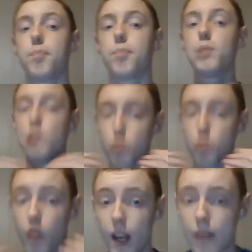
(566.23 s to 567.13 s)

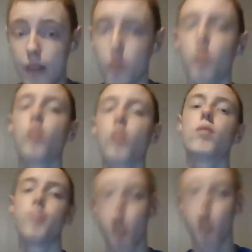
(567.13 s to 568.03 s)
Blu-ray or
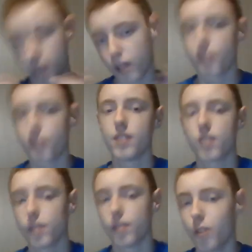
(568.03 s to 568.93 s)
another physical
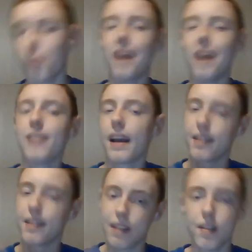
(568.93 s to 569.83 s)
format like
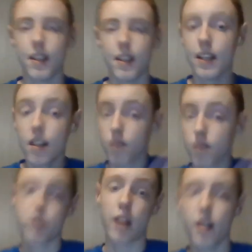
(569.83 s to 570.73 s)
DVD. That's
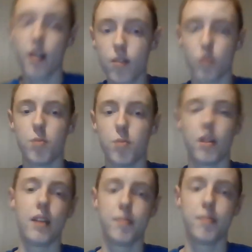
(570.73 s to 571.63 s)
fine too, but
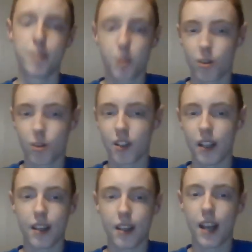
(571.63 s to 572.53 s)
I personally
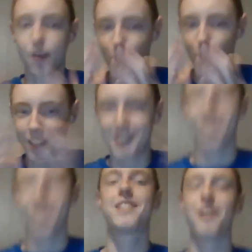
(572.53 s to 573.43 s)
can't watch that
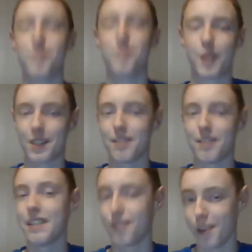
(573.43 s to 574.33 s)
stuff because of the
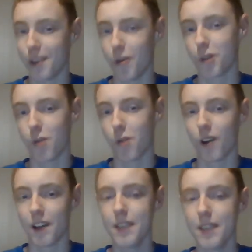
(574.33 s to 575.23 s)
inferior
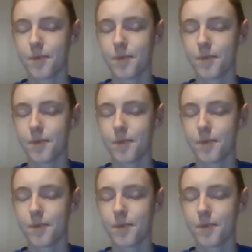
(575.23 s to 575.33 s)
quality.